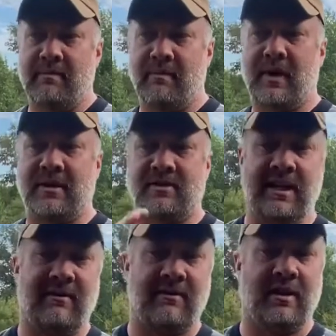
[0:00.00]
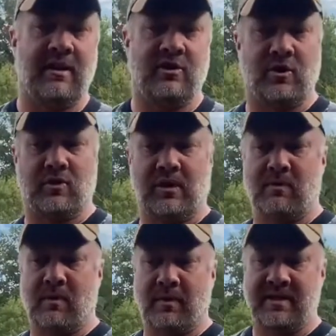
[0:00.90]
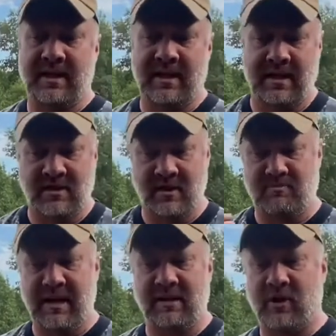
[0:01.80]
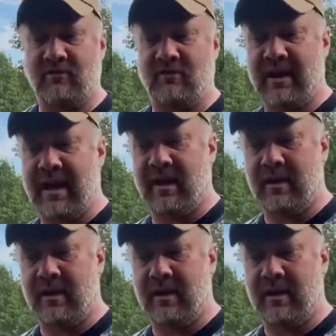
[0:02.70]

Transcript: People watch TV, and generally what we see is just based off of that,